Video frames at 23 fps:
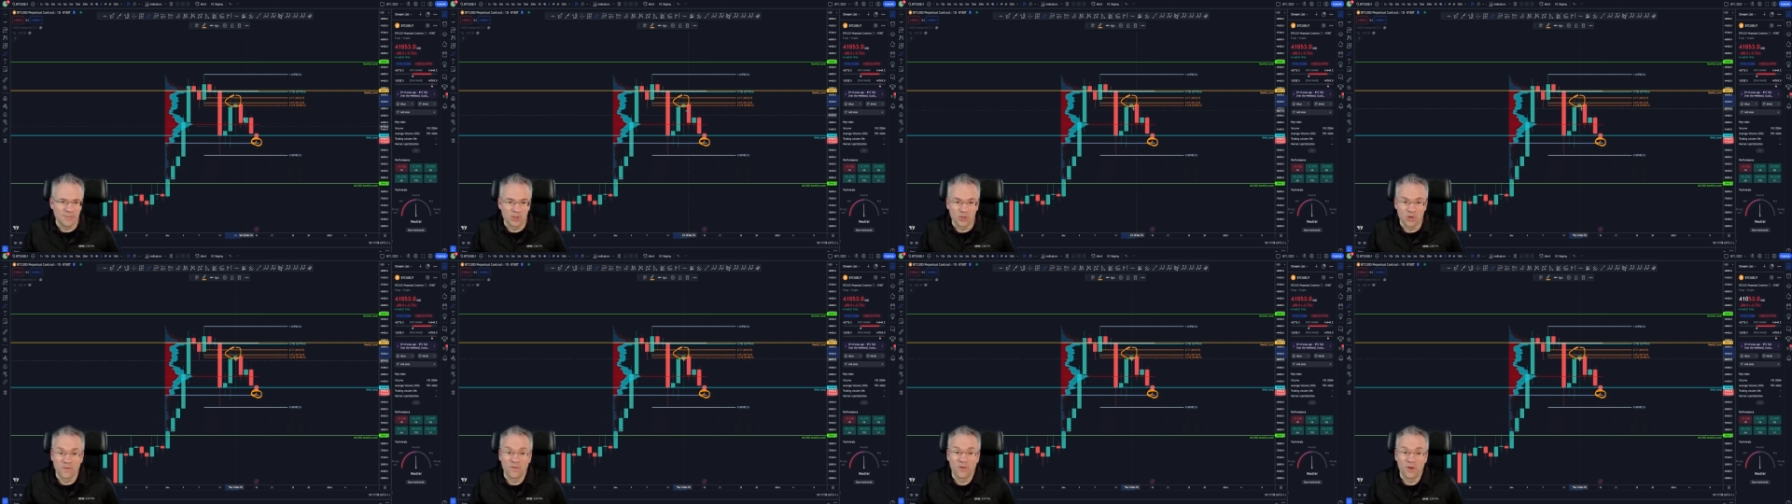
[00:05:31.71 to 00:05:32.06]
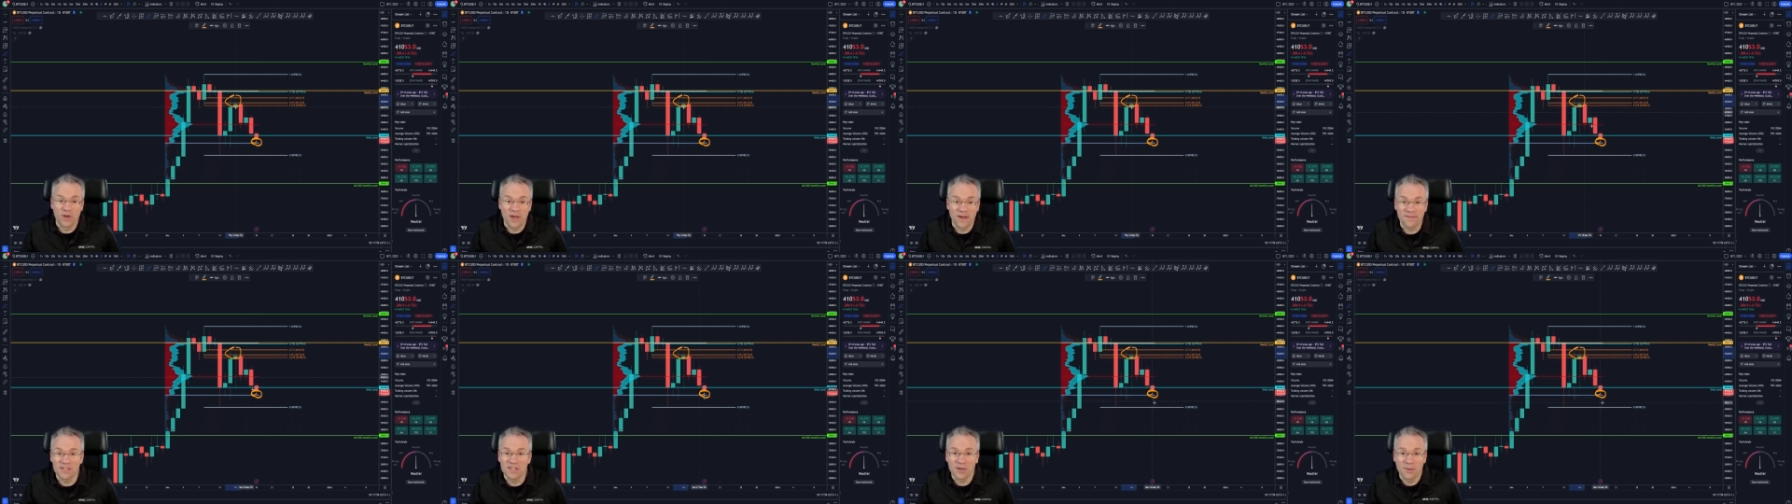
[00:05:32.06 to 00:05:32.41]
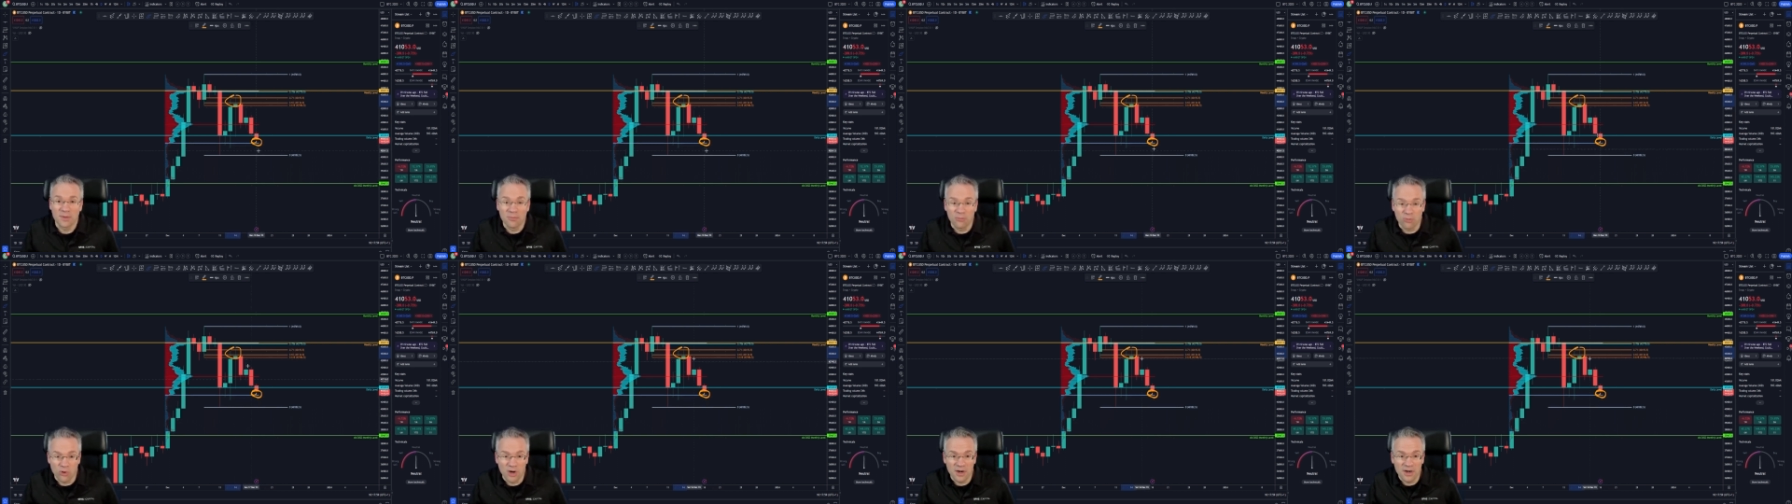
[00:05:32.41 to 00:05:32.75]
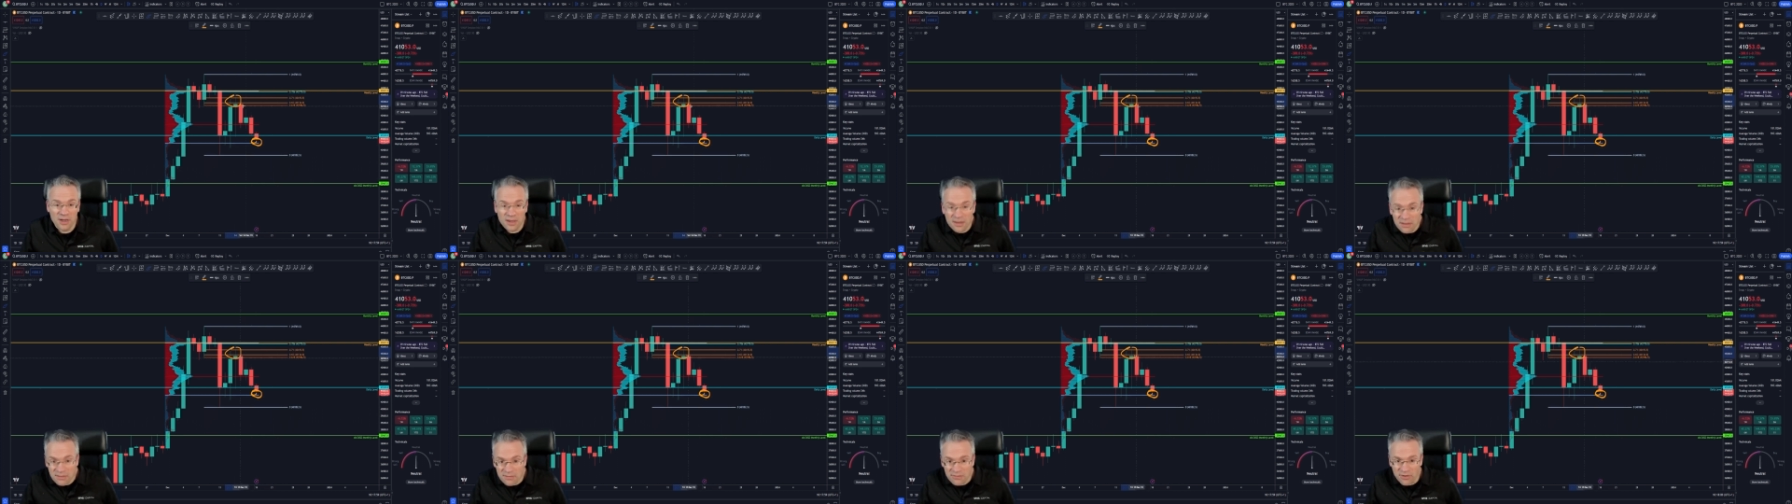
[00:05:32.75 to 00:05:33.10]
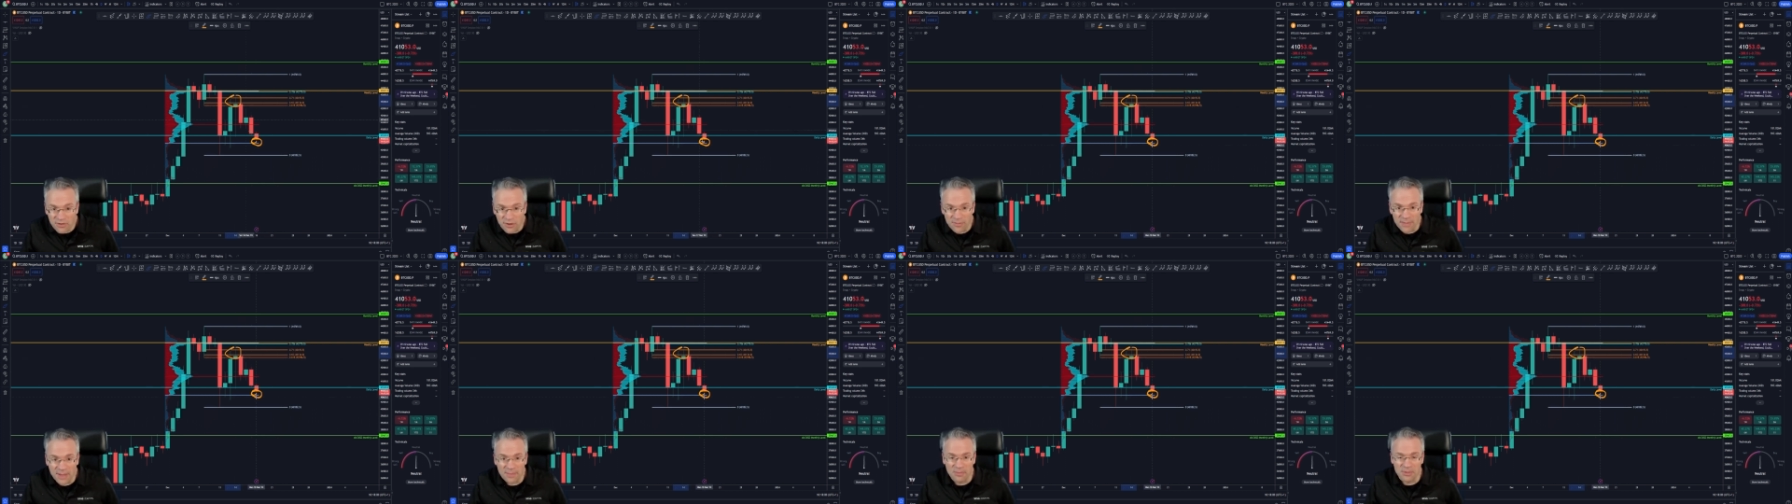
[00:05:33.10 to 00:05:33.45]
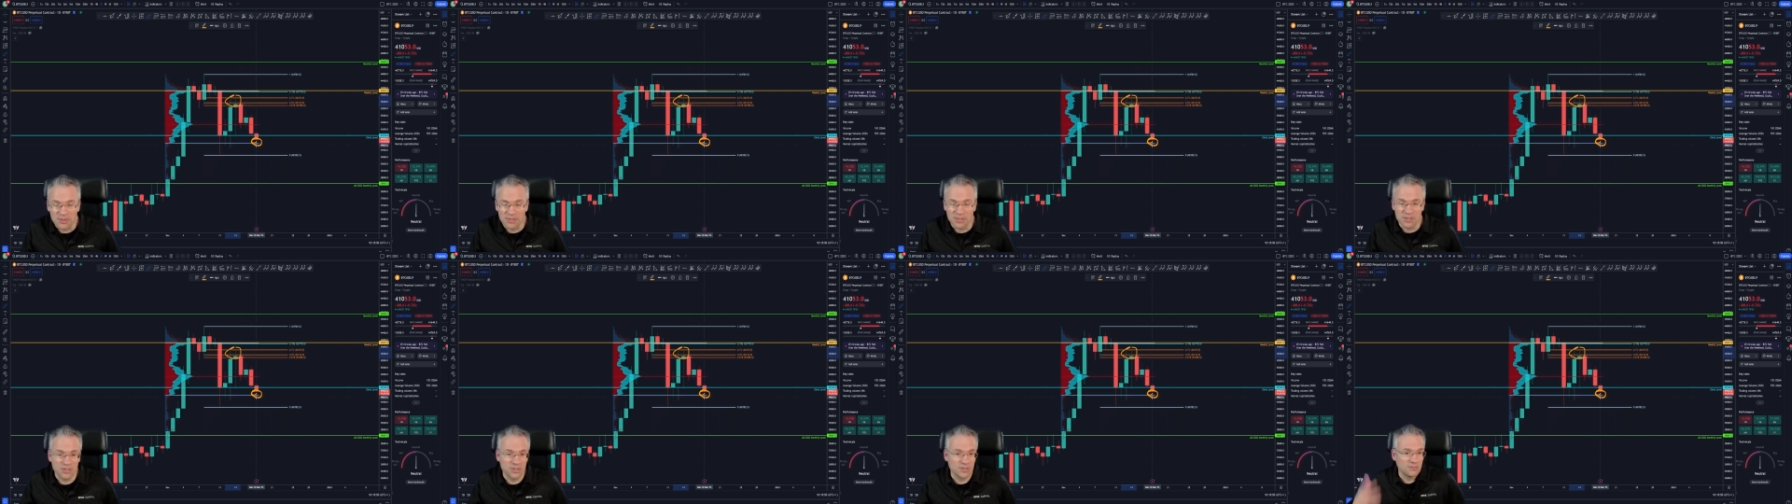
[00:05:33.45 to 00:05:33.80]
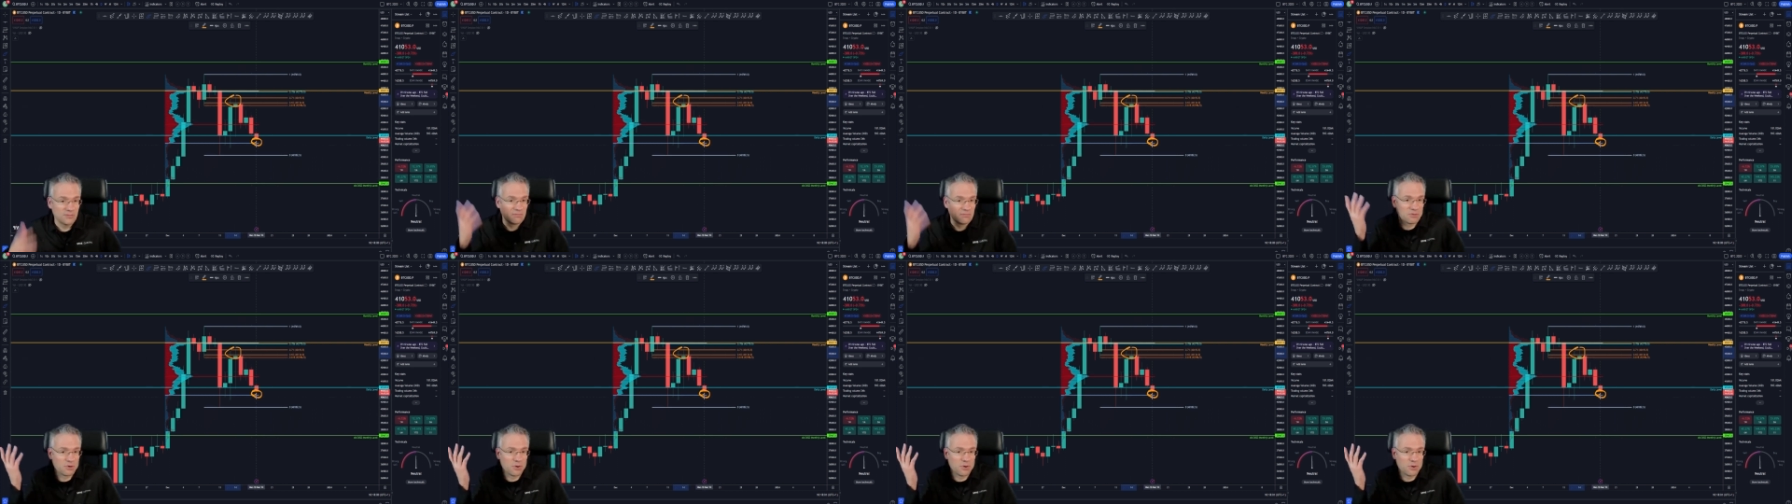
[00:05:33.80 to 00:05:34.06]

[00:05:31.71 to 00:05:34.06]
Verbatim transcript: So if you have some running from that position,